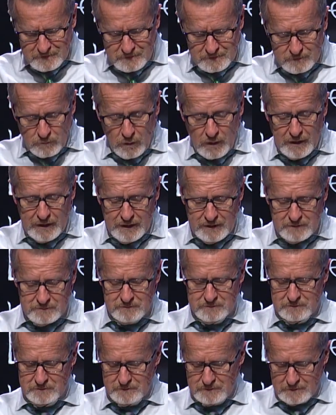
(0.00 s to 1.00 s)
Why?
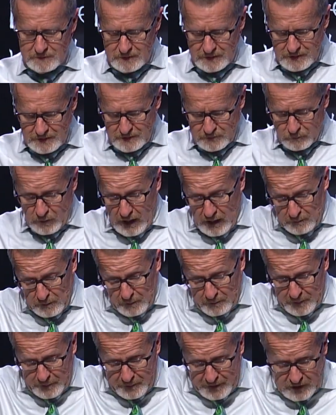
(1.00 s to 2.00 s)

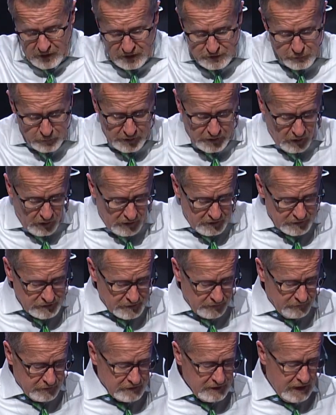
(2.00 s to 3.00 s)
Probably because regardless
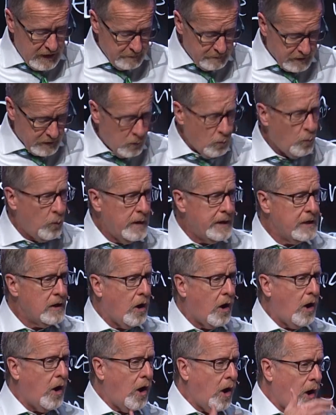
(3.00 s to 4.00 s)
of the topic, we
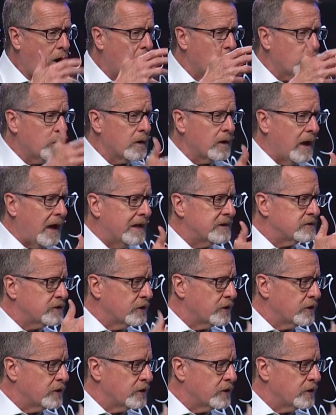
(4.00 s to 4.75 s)
all would like to